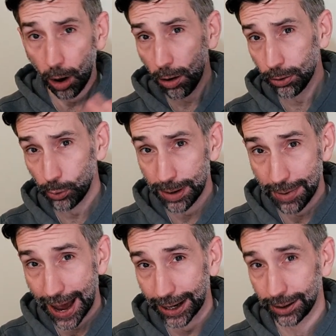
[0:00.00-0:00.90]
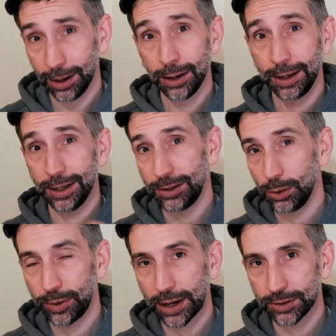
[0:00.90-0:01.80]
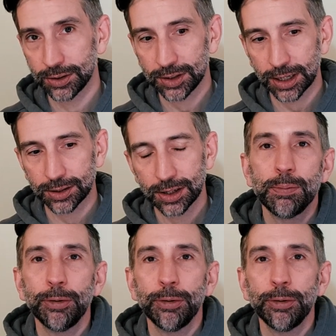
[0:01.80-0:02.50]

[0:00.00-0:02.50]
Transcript: all the way back in 2006.